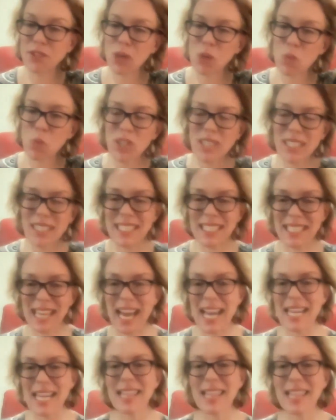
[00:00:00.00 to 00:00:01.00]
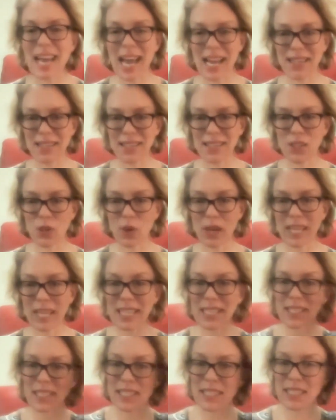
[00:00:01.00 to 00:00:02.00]
So I want to say that so I
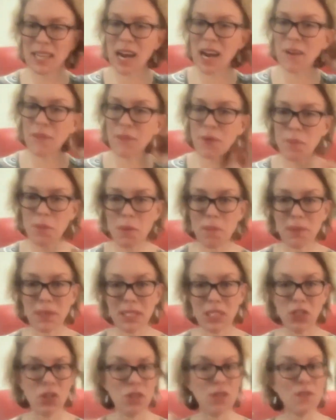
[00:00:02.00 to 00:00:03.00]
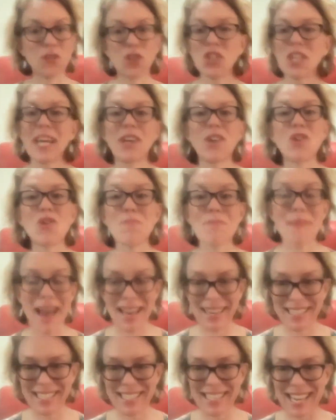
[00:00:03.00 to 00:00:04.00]
can start from a position of shared
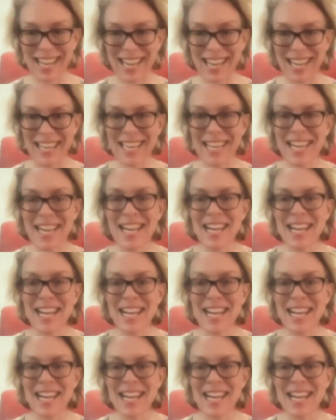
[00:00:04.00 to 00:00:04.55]
humanity.